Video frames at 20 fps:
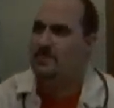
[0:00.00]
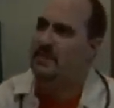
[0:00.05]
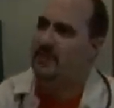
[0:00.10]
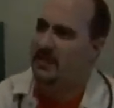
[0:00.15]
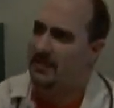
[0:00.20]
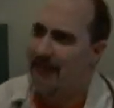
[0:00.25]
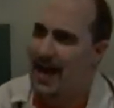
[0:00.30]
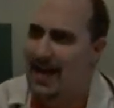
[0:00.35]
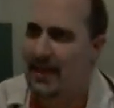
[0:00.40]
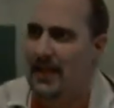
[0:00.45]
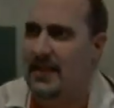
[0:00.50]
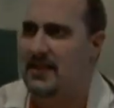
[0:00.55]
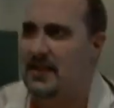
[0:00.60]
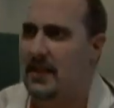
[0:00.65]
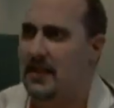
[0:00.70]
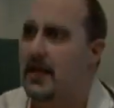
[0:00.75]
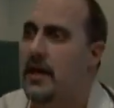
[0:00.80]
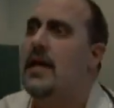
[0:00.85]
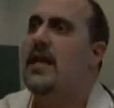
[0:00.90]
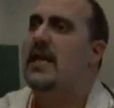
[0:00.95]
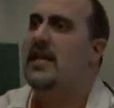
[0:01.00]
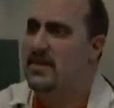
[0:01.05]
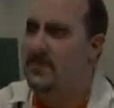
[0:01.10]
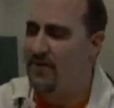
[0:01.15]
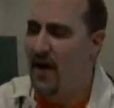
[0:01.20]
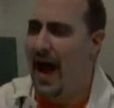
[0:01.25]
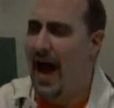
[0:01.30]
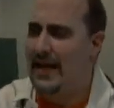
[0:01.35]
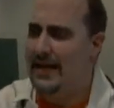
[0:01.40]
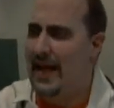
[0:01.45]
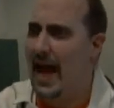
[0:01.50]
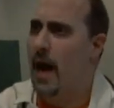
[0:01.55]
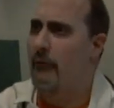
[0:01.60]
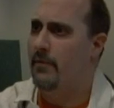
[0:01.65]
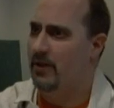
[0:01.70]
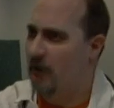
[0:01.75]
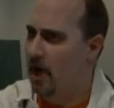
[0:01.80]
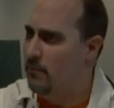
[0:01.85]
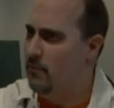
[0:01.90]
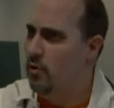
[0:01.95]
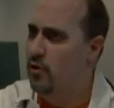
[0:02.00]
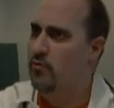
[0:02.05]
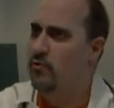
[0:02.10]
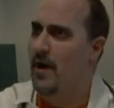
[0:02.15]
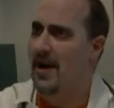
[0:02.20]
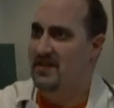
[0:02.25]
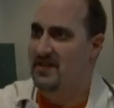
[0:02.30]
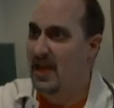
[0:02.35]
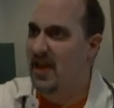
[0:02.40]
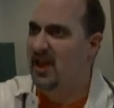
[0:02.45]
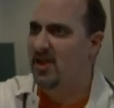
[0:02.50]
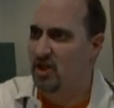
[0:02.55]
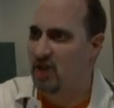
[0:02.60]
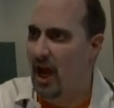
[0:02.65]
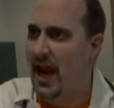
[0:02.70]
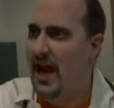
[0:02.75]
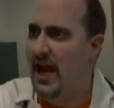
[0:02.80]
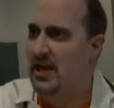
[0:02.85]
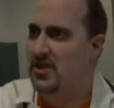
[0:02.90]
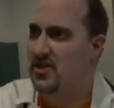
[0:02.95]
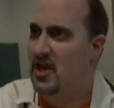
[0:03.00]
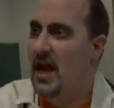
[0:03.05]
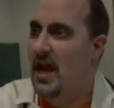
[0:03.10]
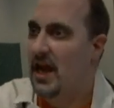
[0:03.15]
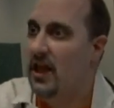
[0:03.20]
Hospital, you're not listening. He's fine now, but come Moonrise, he'll change.